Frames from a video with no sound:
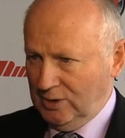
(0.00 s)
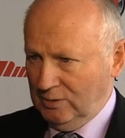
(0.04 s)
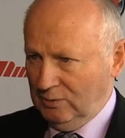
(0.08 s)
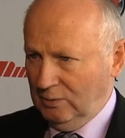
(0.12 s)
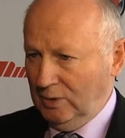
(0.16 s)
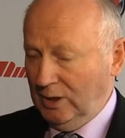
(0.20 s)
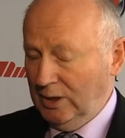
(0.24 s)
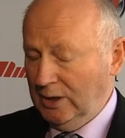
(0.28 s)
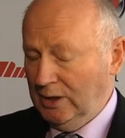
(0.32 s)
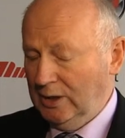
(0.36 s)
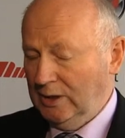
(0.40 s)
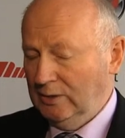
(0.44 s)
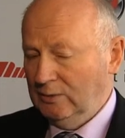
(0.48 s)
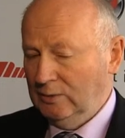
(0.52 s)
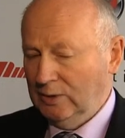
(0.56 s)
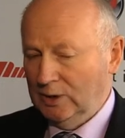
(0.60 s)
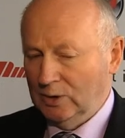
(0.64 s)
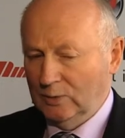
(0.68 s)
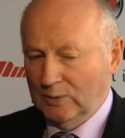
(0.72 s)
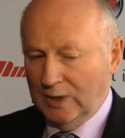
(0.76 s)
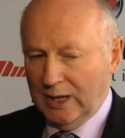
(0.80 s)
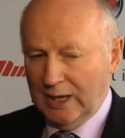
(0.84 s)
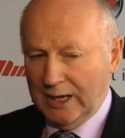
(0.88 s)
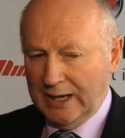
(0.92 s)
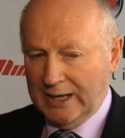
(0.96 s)
We're,
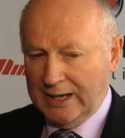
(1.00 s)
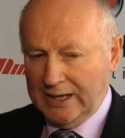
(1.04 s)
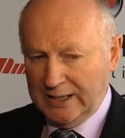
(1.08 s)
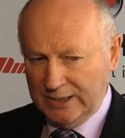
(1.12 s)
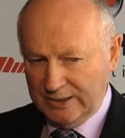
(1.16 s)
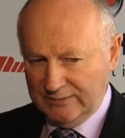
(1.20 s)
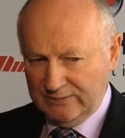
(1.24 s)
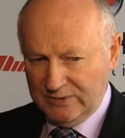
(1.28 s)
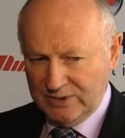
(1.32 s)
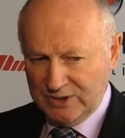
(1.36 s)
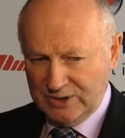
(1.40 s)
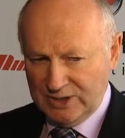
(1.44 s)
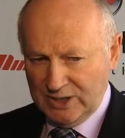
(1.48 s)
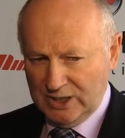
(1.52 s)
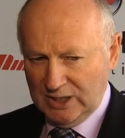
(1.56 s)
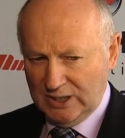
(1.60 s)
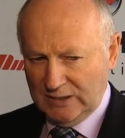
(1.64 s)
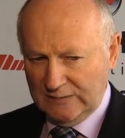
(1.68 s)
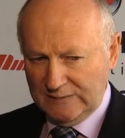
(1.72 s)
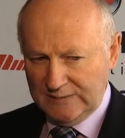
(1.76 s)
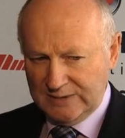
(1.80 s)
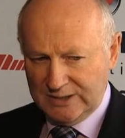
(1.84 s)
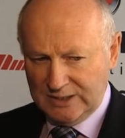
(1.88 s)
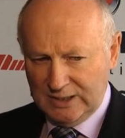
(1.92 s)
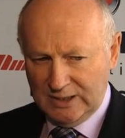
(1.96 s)
we're well ahead of
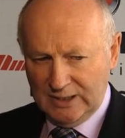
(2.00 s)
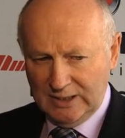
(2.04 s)
ourselves.